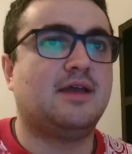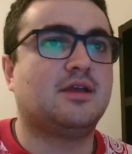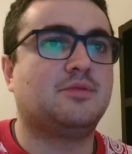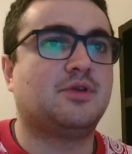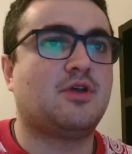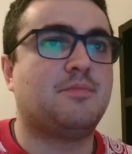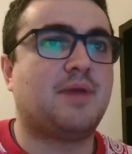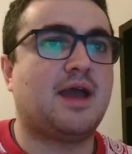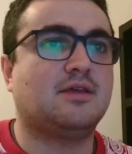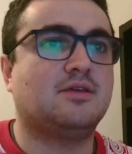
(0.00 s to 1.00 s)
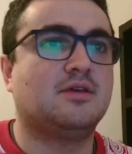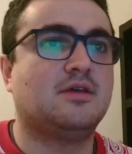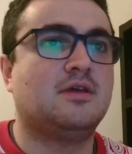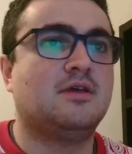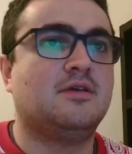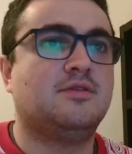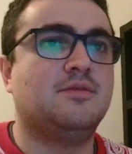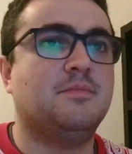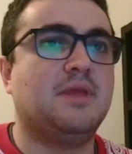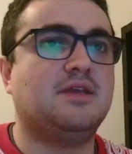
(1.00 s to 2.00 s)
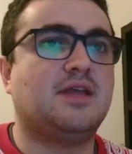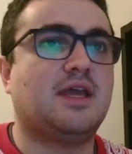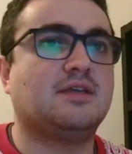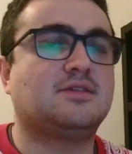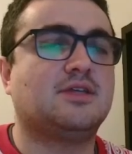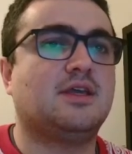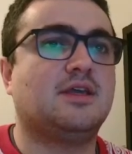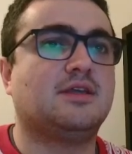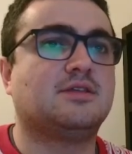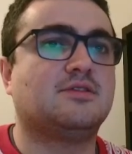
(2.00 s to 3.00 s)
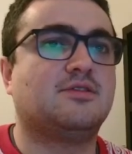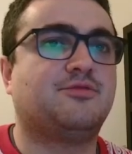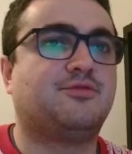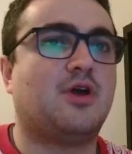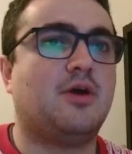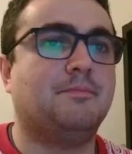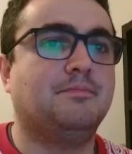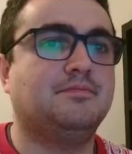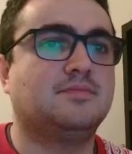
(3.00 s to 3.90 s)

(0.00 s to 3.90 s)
I'm going to go back. The min date is the from,